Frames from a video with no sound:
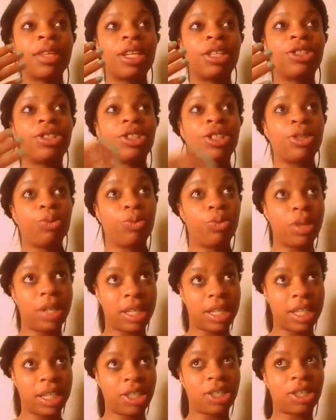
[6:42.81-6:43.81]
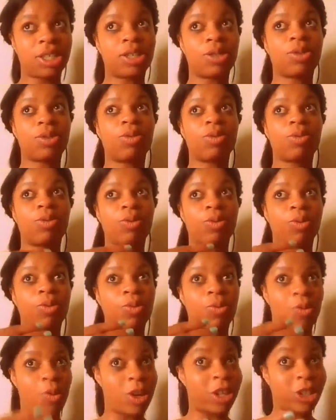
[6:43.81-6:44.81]
She really just
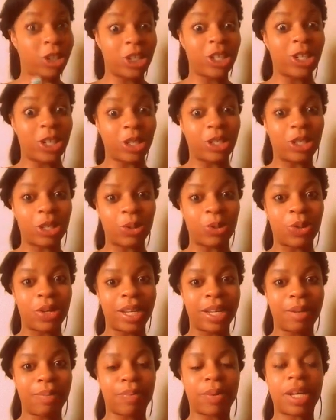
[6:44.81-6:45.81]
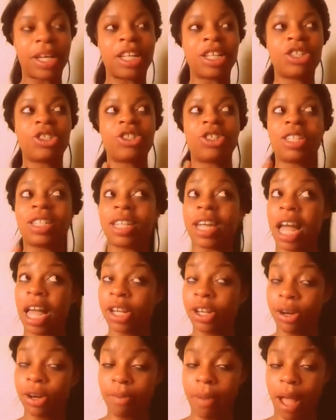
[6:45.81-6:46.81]
wants you to do it, but she's
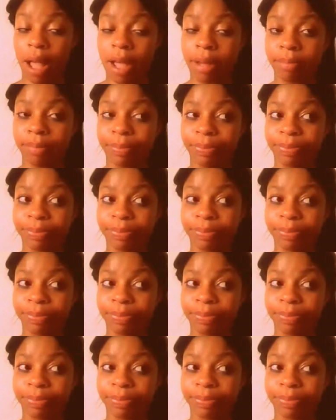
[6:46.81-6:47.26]
not your mom.